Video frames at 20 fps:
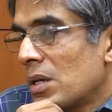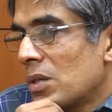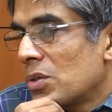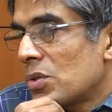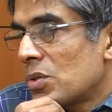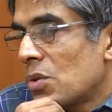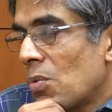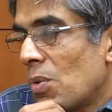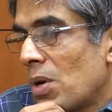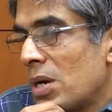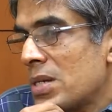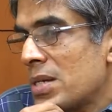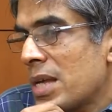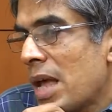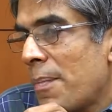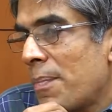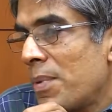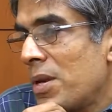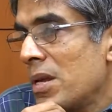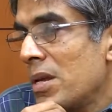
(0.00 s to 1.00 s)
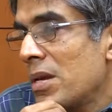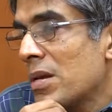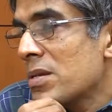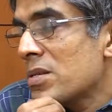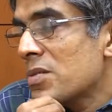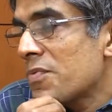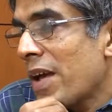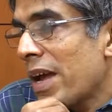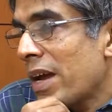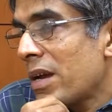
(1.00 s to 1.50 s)
So what is happening
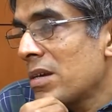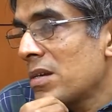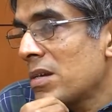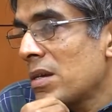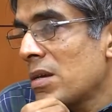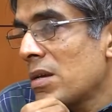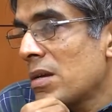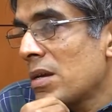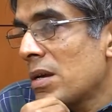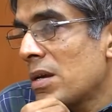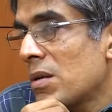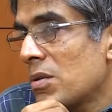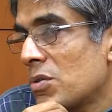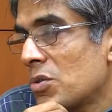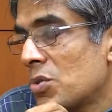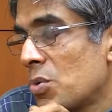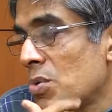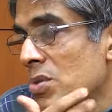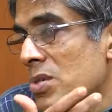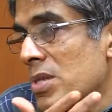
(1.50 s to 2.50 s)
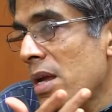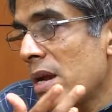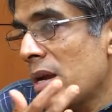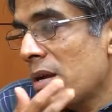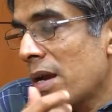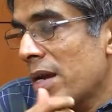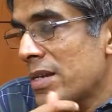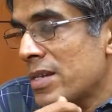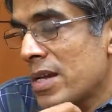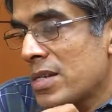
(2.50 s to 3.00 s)
is faculty choose
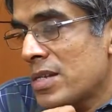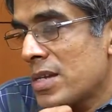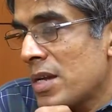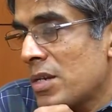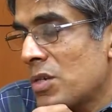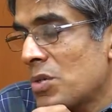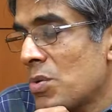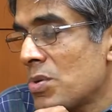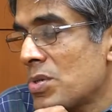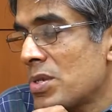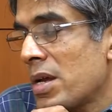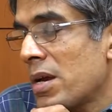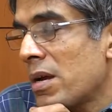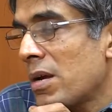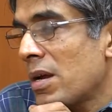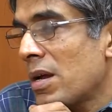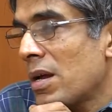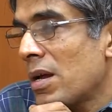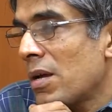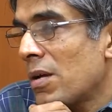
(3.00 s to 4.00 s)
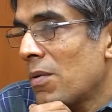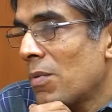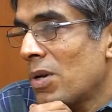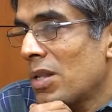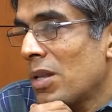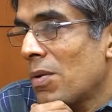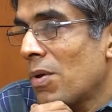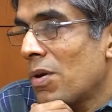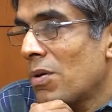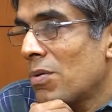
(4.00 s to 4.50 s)
their, as I said, choose their what
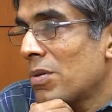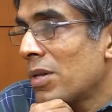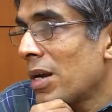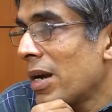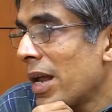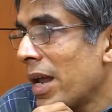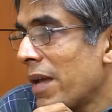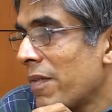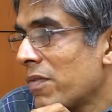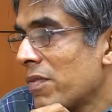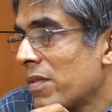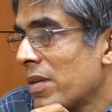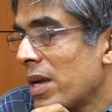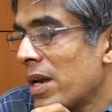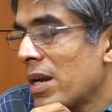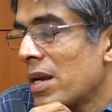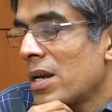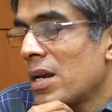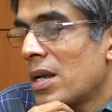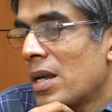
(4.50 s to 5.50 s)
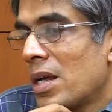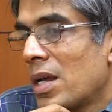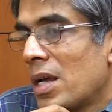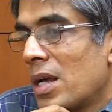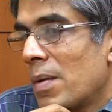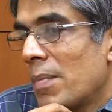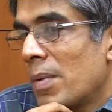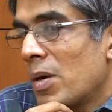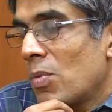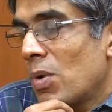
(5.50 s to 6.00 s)
they want to do in their lives.
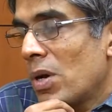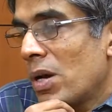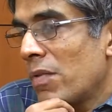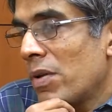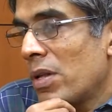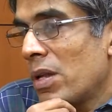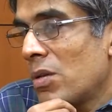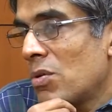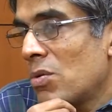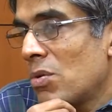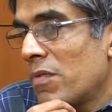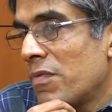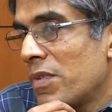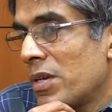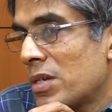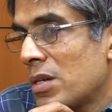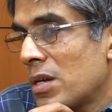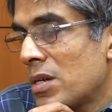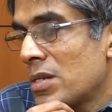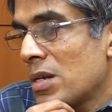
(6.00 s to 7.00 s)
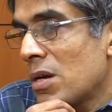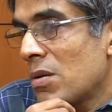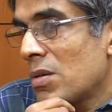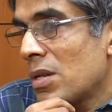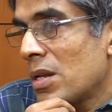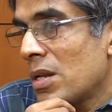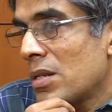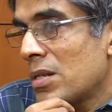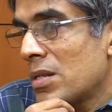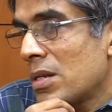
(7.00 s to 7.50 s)
But whatever they do, if it turns out
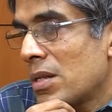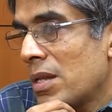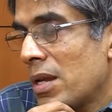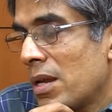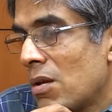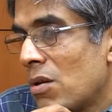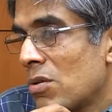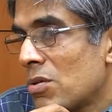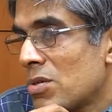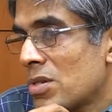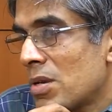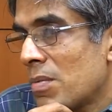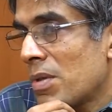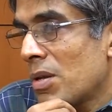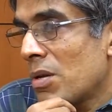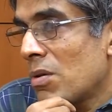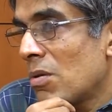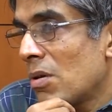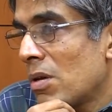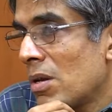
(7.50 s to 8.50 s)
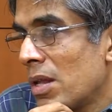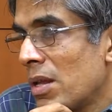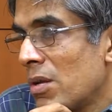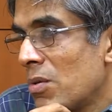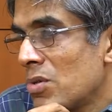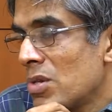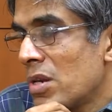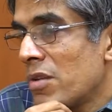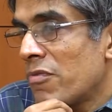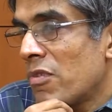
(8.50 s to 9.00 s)
that they're onto something good, they
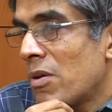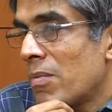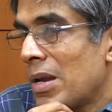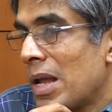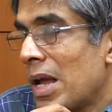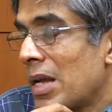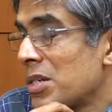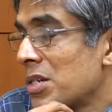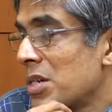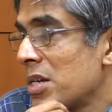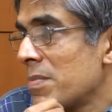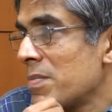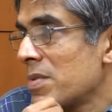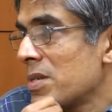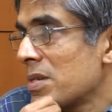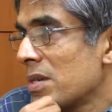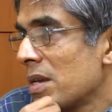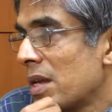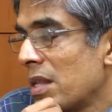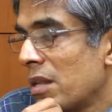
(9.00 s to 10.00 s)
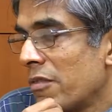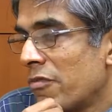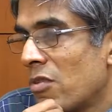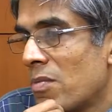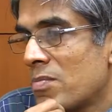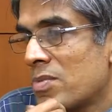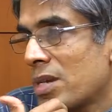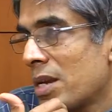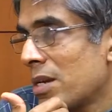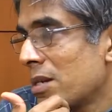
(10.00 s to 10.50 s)
usually form large teams and they
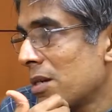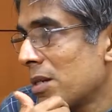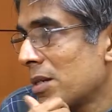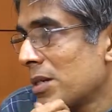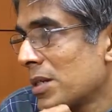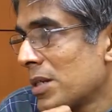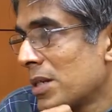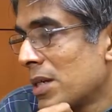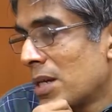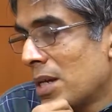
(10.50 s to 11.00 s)
form centers.